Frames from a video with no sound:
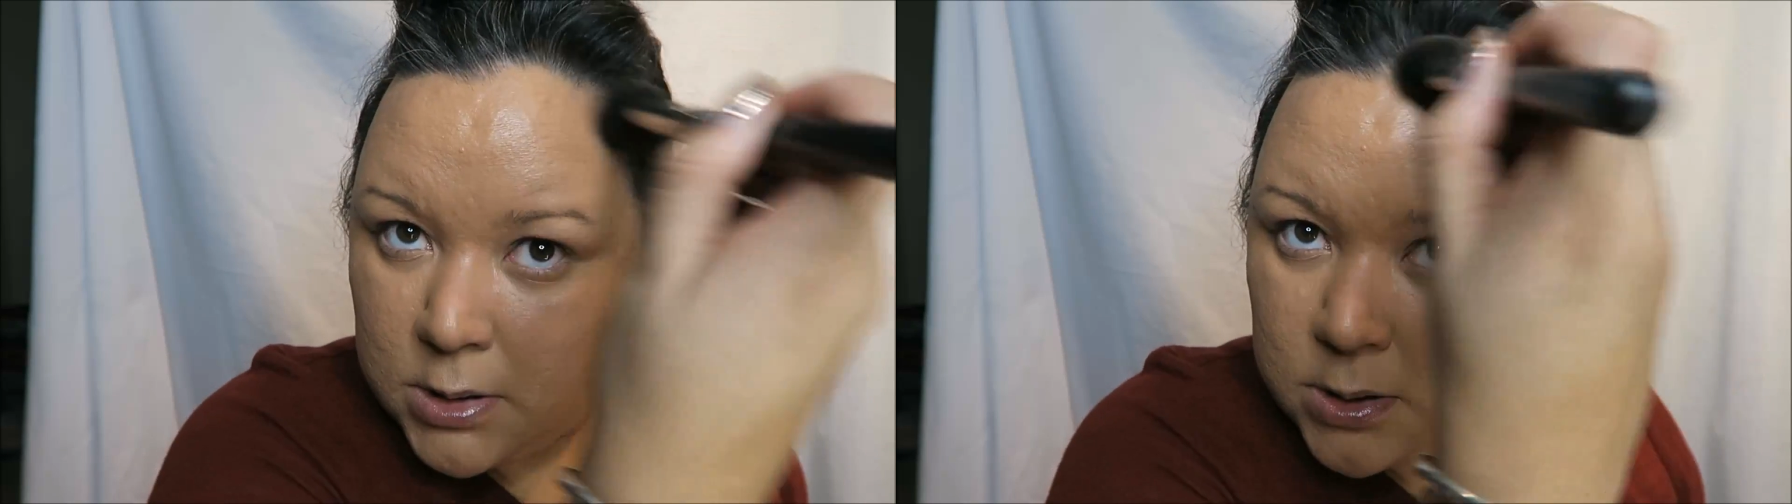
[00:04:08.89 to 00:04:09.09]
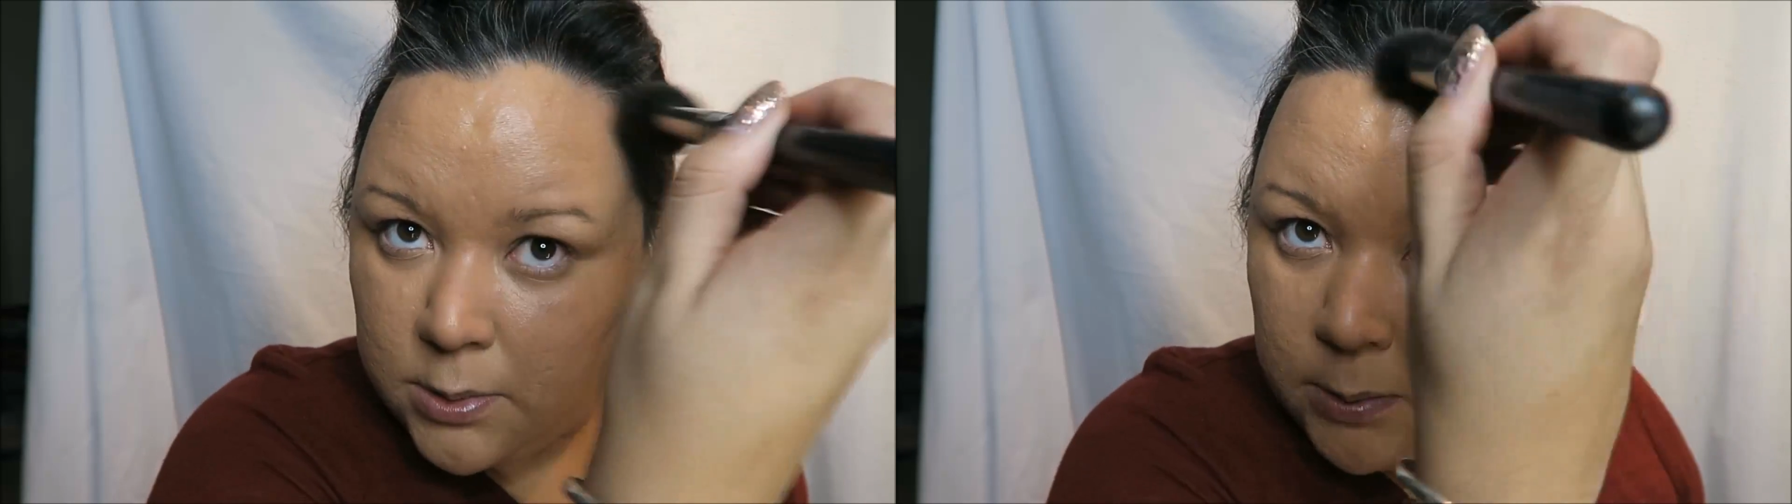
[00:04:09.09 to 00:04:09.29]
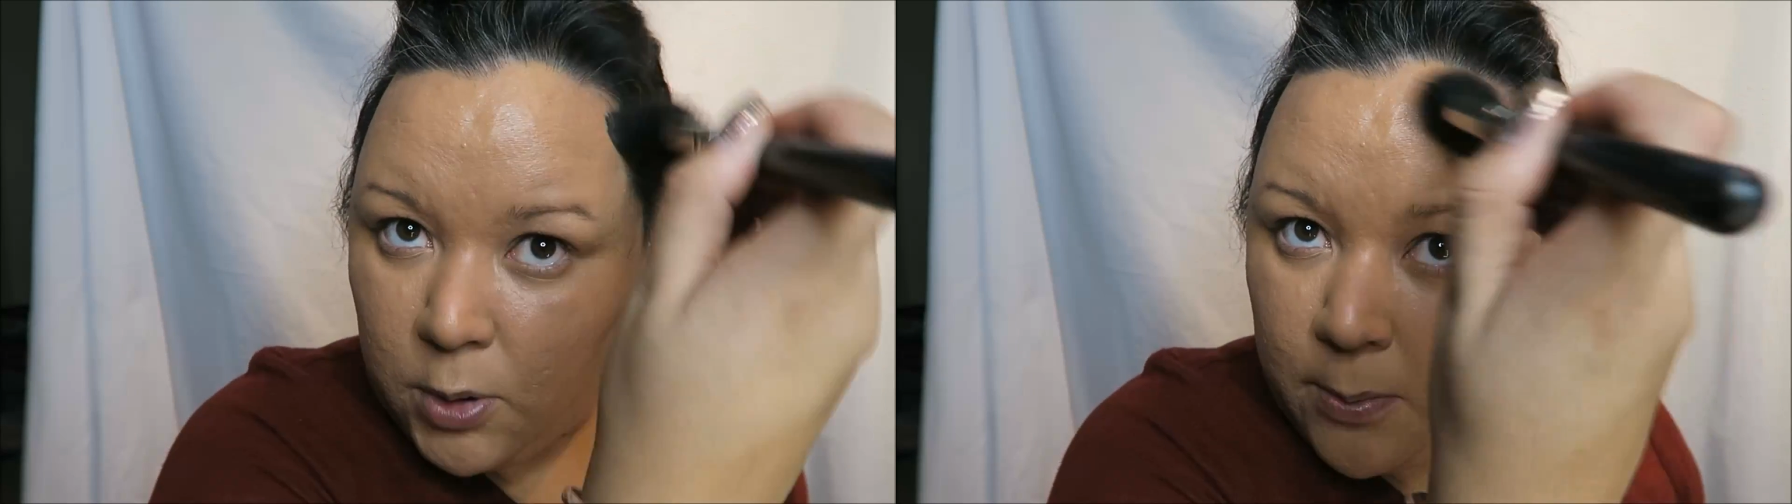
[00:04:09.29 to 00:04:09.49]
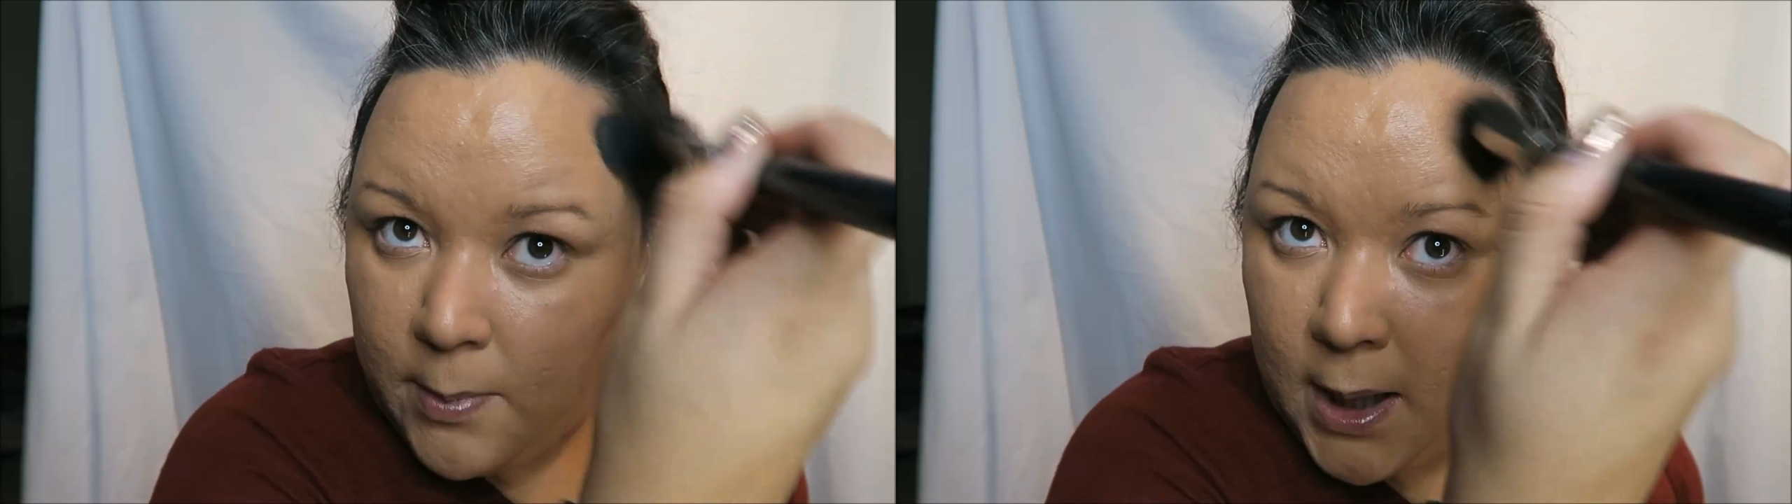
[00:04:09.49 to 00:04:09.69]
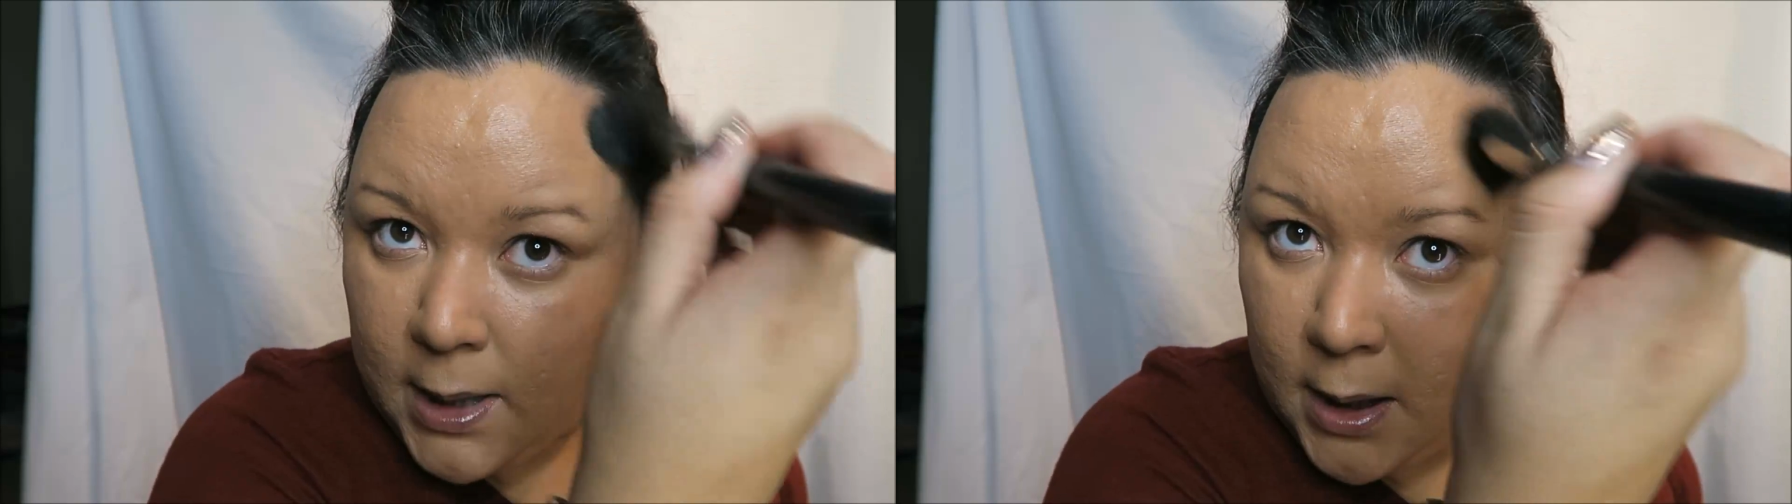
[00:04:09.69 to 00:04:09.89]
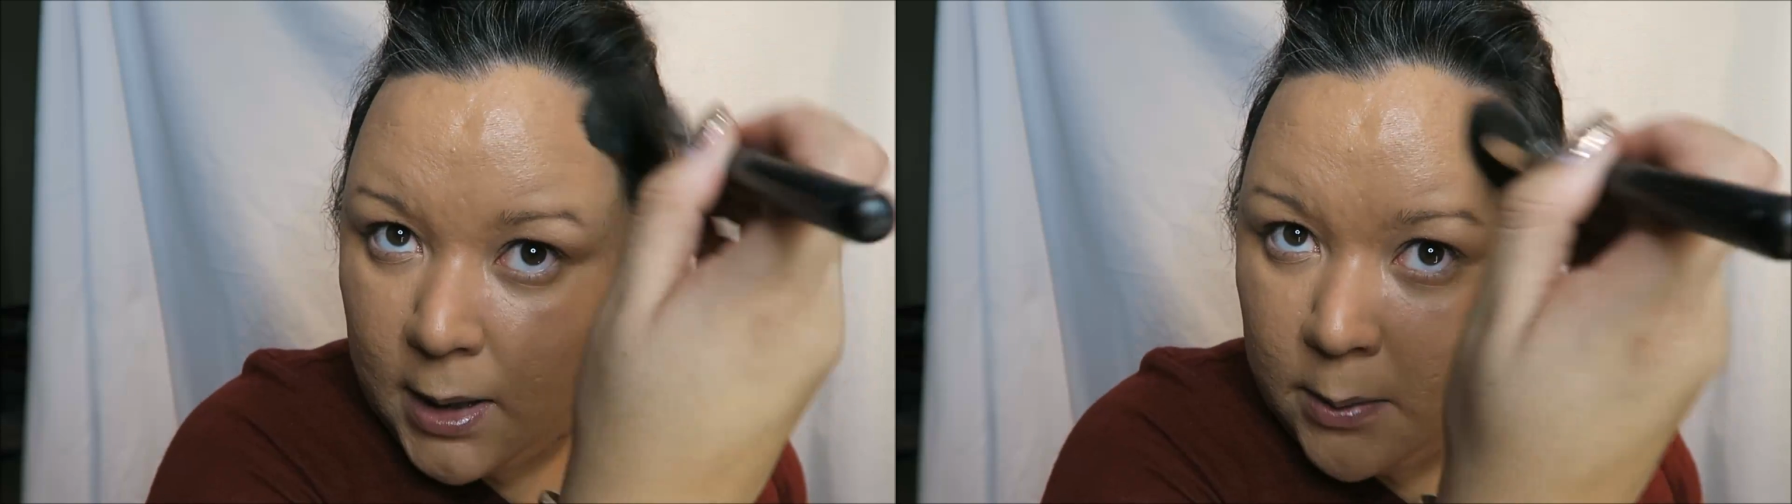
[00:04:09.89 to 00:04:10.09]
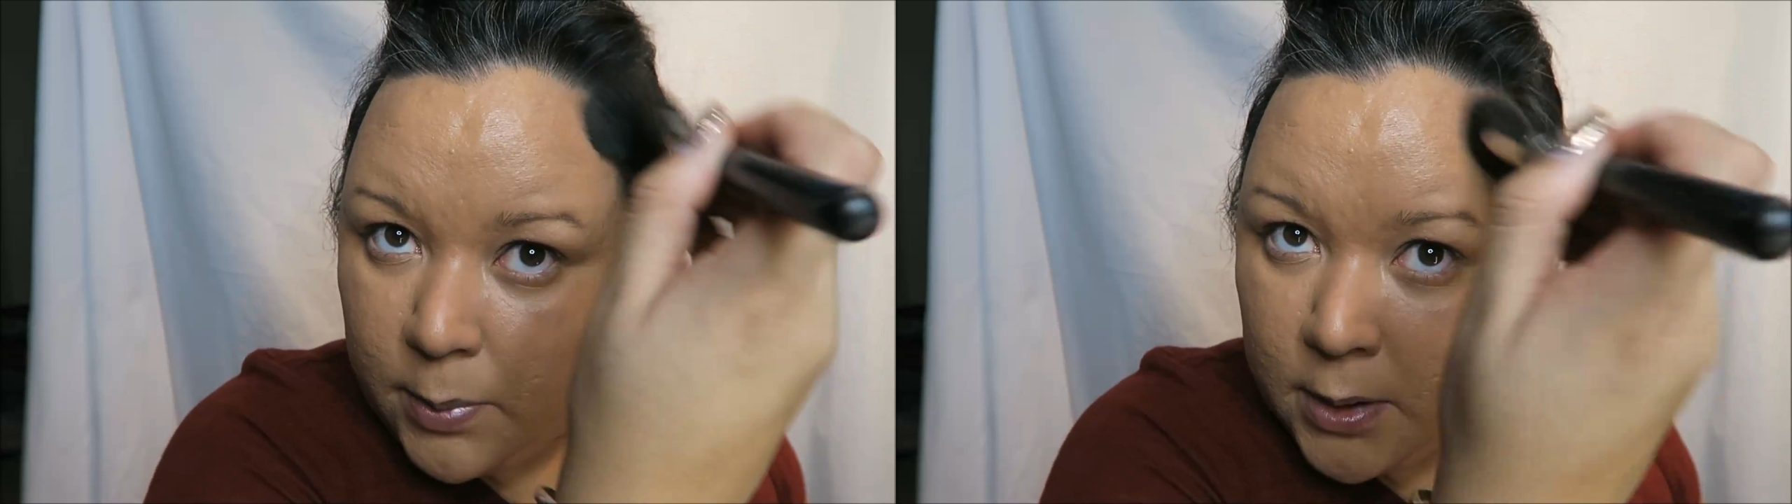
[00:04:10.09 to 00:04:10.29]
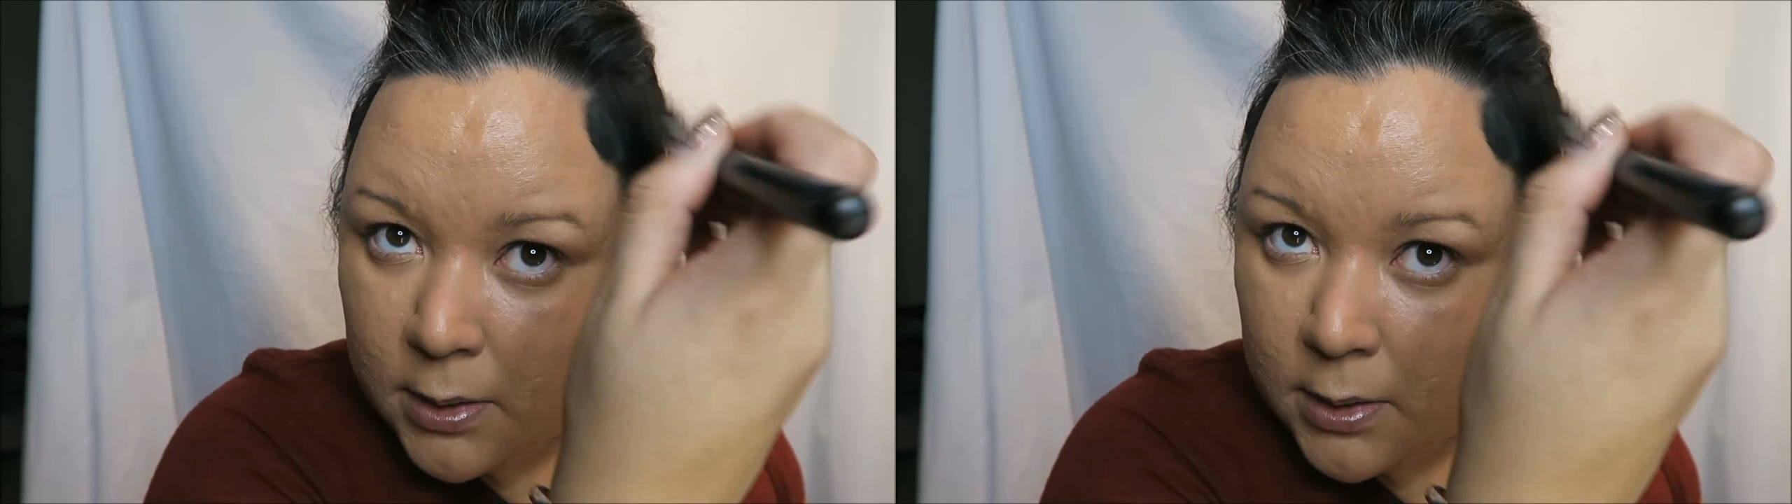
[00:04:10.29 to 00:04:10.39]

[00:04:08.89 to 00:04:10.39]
doing more makeup.